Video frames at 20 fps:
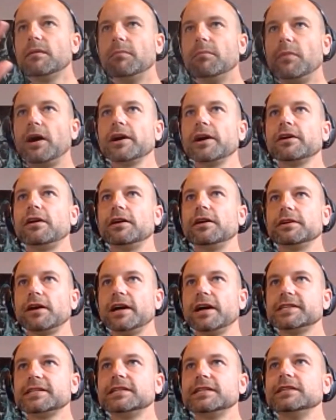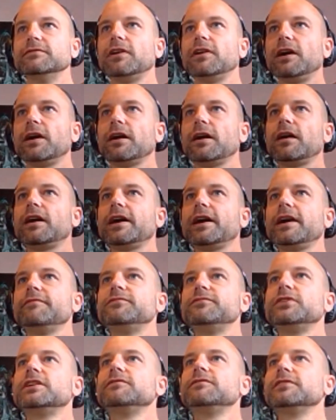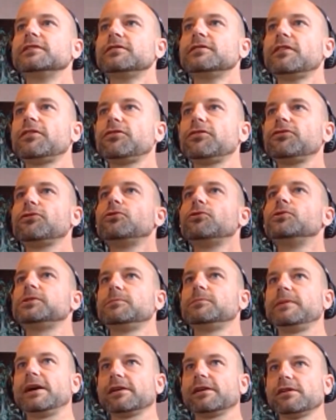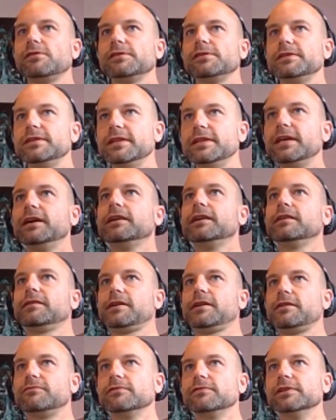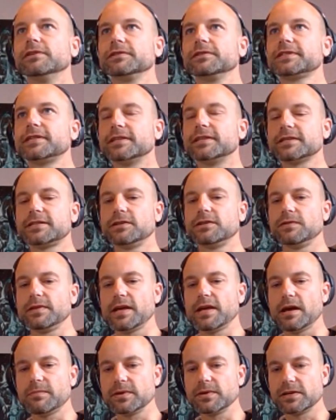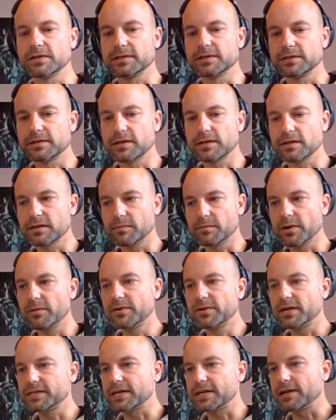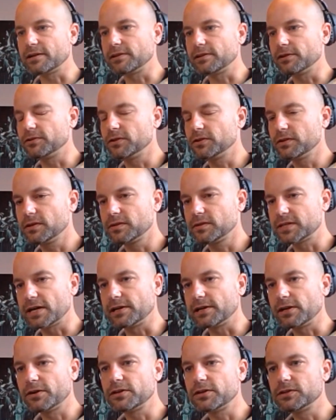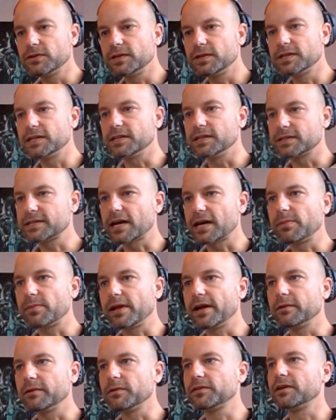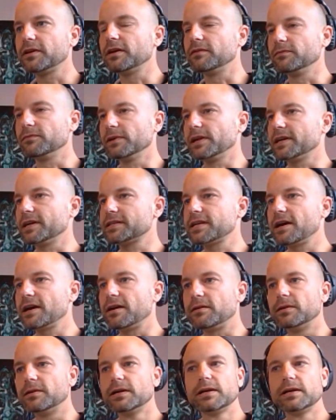My God, I have not even thought about going near Unreal since doing that, because the moment I downloaded Unity and started playing with it and realized how,